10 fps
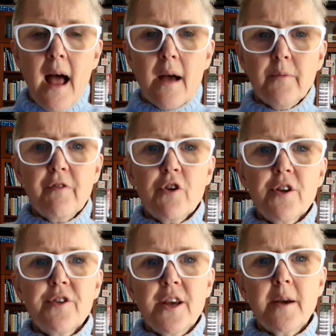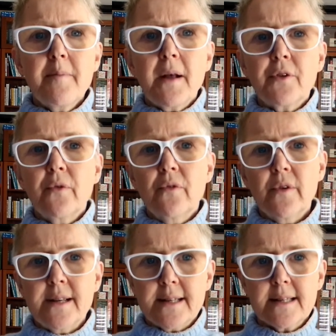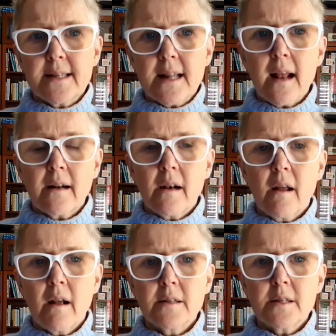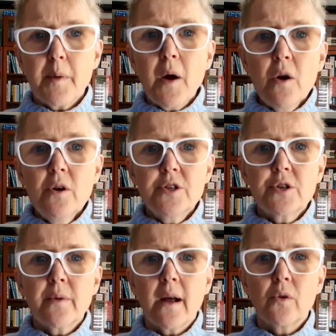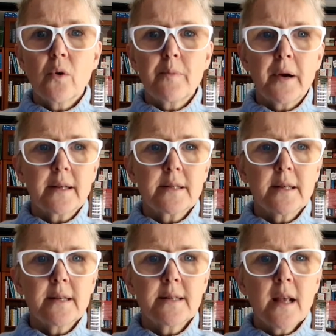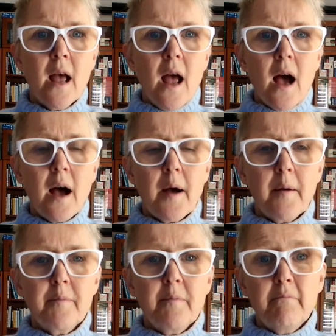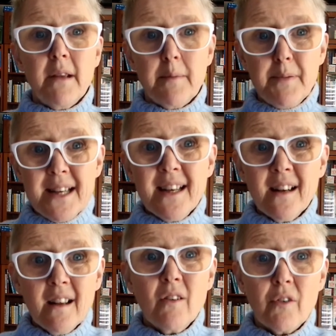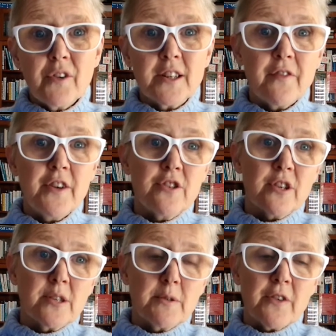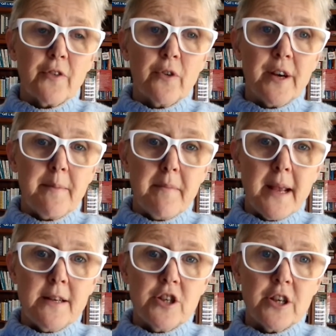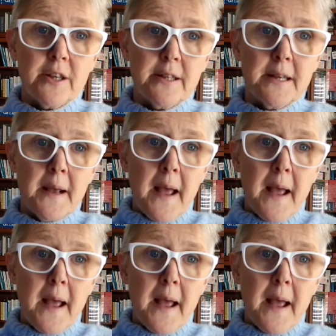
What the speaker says: And we've got to think about the risks that clients pose to our law practice, in particular conflicts of interest, which I've already mentioned.